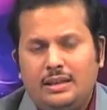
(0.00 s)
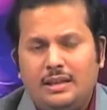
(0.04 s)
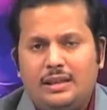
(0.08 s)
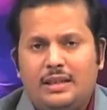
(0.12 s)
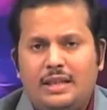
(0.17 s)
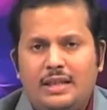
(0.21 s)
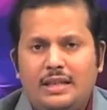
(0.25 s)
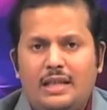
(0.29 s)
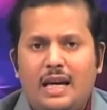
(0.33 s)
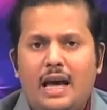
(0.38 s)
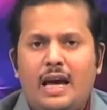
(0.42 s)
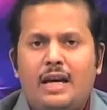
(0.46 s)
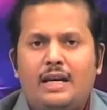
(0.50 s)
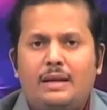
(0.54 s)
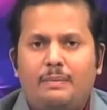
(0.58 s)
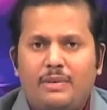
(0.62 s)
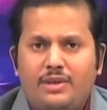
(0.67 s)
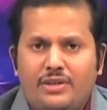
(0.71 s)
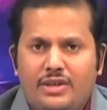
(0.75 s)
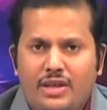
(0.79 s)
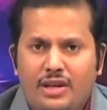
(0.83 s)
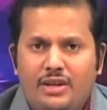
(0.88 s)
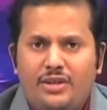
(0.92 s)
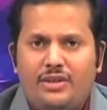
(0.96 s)
the desire
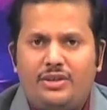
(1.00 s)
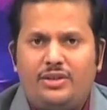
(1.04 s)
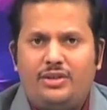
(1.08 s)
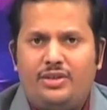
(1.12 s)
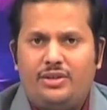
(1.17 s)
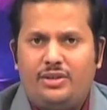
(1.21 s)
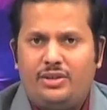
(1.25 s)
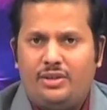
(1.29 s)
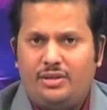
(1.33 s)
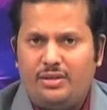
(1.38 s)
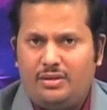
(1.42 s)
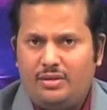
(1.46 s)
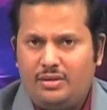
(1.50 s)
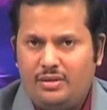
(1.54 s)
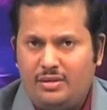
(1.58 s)
represents